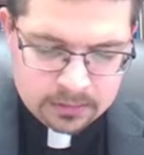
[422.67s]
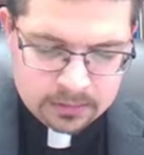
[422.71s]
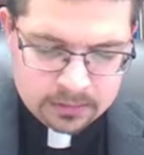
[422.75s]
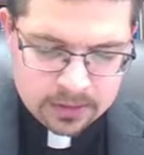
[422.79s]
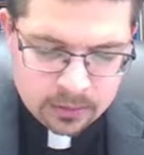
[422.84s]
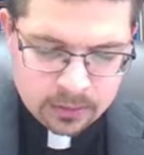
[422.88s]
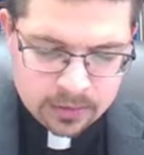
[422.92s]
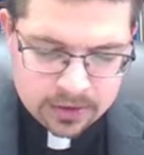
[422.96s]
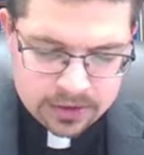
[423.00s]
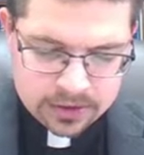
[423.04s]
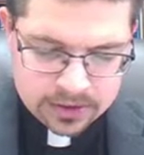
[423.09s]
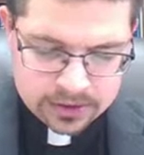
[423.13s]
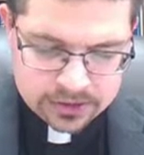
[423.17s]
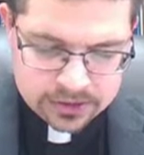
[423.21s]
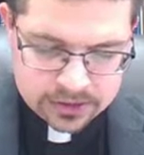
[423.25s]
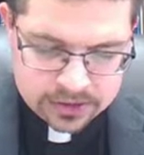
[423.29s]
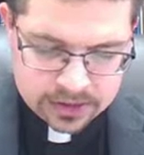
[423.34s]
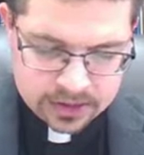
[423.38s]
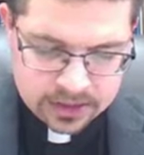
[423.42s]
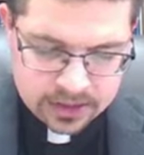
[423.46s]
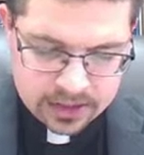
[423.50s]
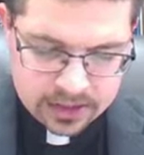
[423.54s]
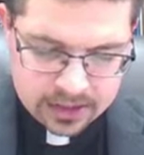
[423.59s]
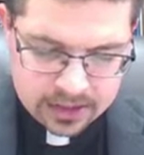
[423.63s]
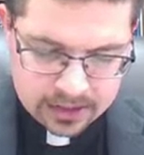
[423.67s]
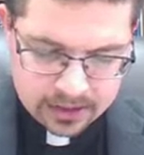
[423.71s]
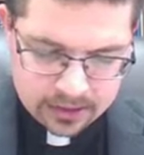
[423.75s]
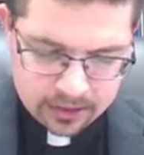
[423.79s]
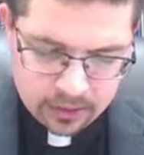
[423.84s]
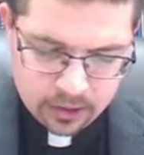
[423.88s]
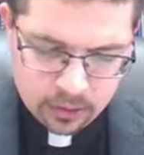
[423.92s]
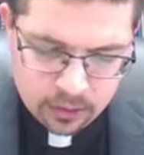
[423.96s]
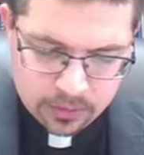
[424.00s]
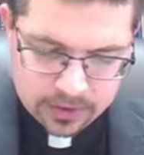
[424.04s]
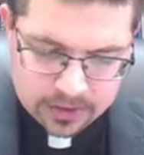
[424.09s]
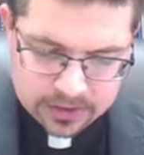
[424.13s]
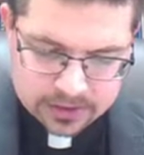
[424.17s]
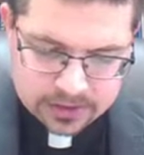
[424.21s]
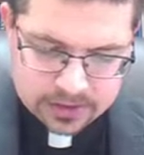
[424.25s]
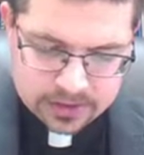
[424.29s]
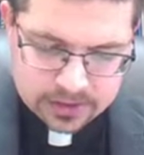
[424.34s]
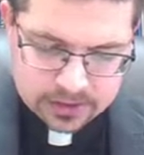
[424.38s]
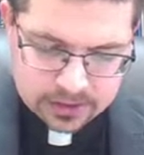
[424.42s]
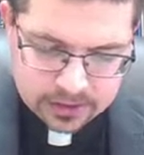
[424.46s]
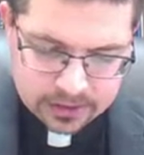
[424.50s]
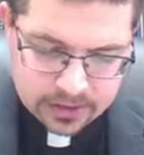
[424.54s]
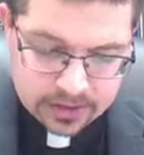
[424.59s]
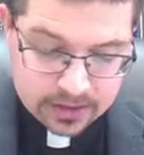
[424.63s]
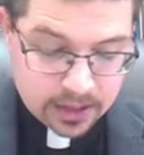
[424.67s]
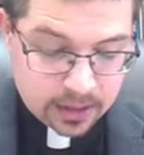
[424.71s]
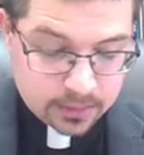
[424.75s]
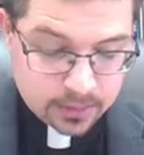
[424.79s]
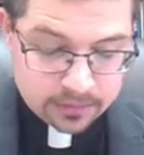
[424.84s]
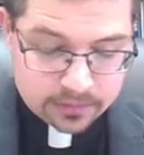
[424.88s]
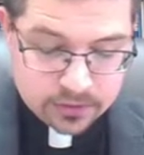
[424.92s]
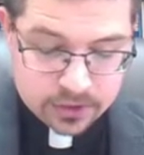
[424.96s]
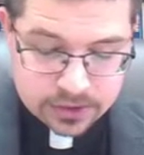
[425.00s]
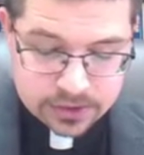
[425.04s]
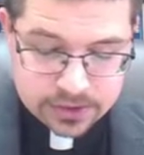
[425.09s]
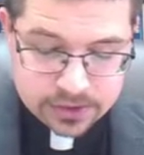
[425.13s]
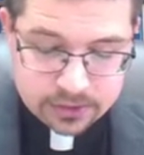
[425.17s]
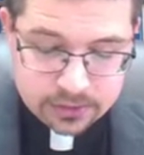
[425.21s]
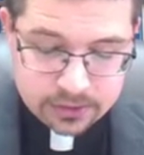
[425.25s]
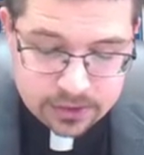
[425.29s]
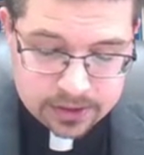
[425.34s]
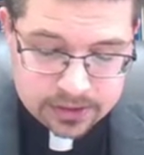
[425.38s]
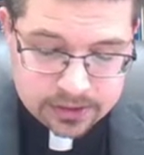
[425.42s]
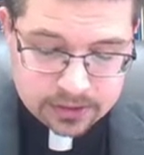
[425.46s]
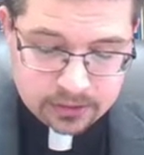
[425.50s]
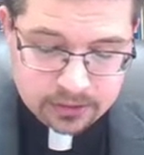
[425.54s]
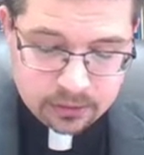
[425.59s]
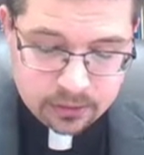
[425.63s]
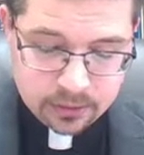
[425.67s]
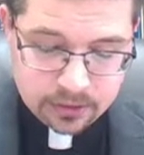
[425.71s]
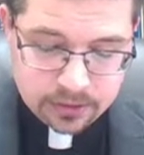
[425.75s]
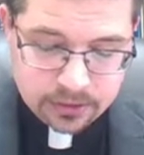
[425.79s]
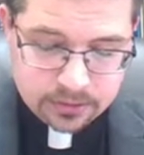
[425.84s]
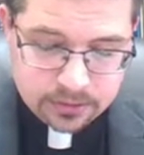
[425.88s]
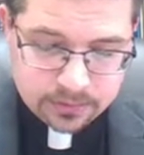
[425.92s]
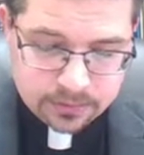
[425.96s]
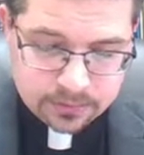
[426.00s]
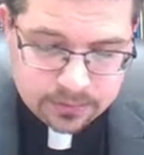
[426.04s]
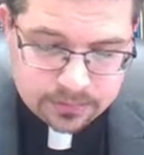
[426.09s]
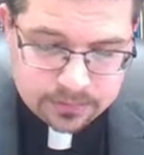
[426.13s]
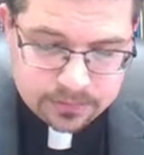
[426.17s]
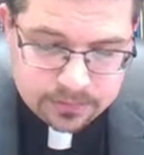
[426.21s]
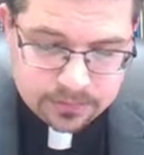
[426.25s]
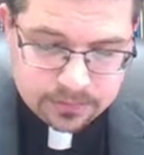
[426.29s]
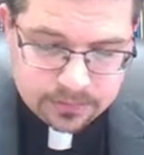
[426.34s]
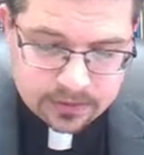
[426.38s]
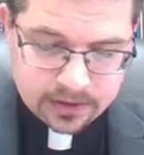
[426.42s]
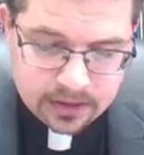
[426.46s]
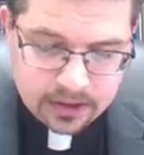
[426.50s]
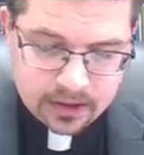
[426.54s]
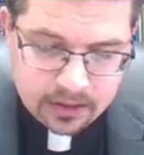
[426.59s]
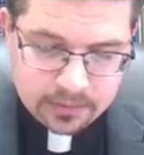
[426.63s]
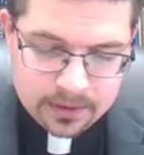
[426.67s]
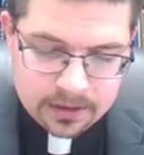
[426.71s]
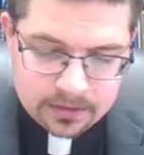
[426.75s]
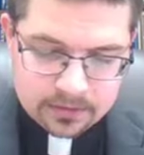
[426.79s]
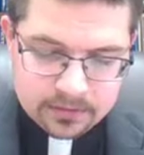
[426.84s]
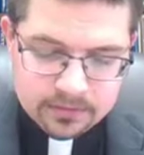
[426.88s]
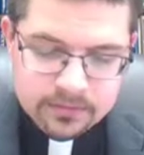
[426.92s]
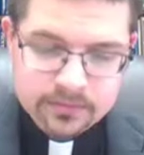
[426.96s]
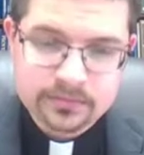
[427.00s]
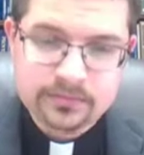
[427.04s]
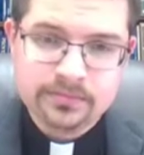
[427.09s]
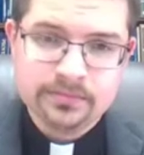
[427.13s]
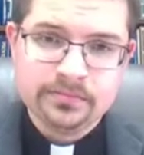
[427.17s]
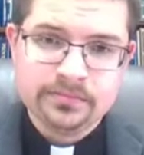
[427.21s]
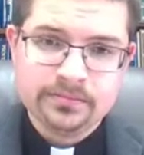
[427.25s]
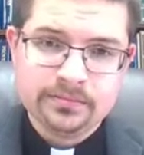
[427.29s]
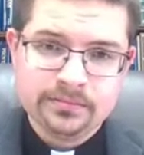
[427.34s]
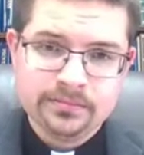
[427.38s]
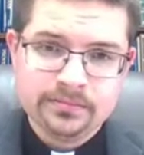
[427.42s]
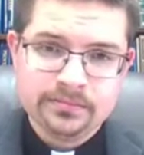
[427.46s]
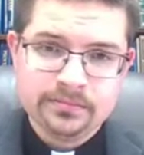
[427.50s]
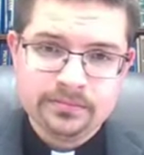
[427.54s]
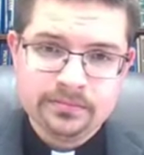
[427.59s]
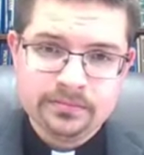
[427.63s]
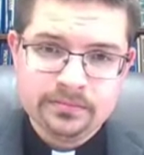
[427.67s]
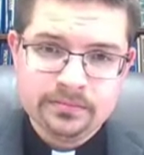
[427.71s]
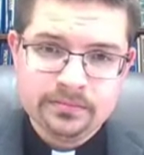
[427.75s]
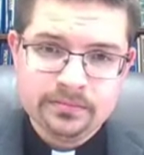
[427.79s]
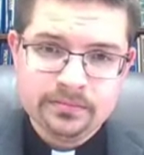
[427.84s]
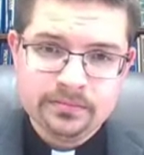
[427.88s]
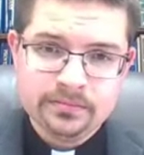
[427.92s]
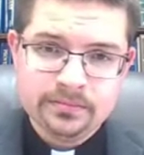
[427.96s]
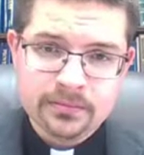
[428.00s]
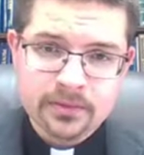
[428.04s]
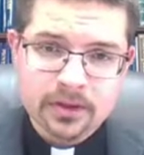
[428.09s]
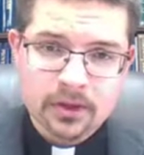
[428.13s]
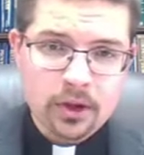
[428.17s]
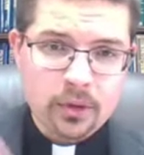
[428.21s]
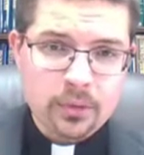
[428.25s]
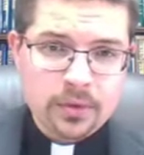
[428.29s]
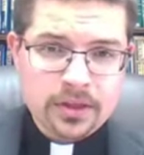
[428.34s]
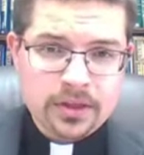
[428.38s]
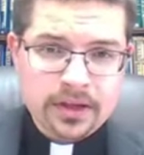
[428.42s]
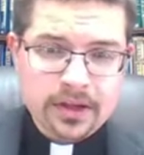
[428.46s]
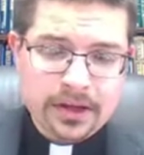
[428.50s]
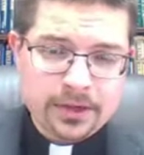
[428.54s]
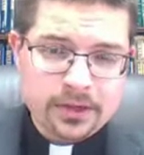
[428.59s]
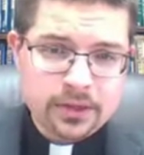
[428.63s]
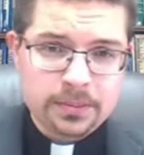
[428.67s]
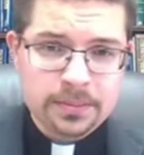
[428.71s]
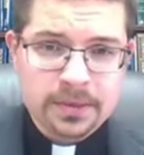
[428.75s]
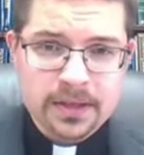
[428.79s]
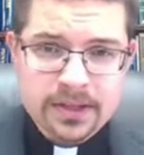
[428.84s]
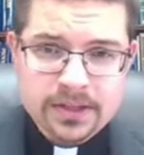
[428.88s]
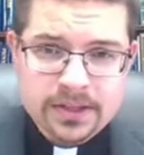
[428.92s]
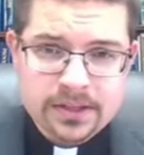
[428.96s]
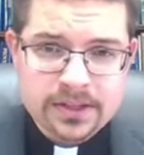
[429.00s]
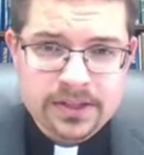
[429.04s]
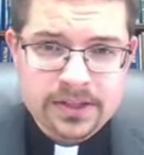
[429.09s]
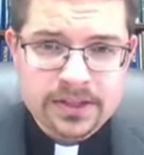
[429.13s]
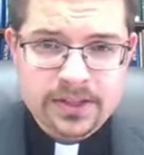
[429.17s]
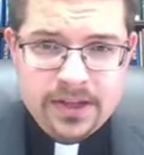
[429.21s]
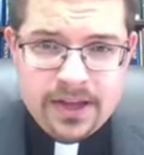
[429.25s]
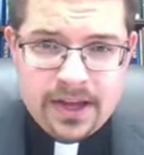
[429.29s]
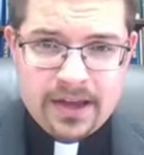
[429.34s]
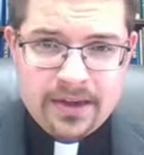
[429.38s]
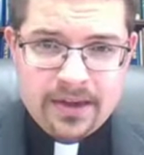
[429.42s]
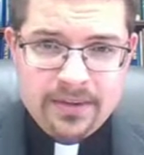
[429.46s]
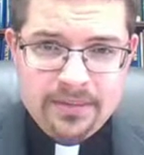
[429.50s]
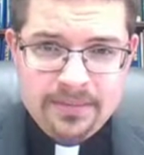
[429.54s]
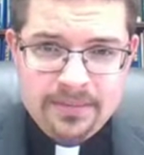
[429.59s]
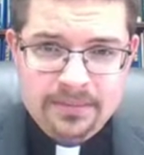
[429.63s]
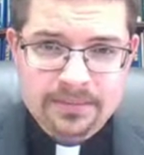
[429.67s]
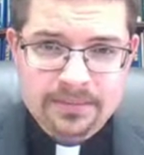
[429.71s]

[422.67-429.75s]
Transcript: Be with us today and always. In the name of Jesus Christ our Lord. Amen. Go with God's peace this day.